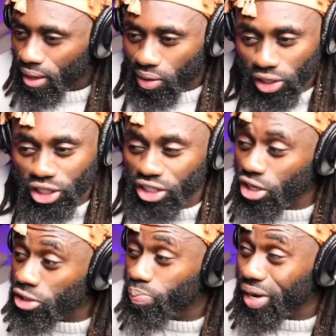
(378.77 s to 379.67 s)
When she
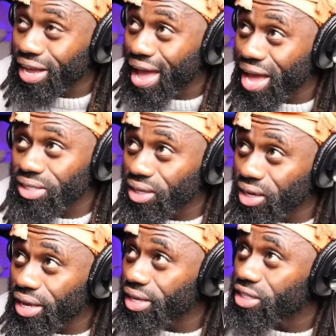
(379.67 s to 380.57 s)
just bring her hands on
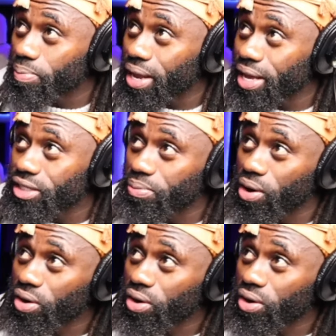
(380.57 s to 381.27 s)
it, it's a blessing, bro.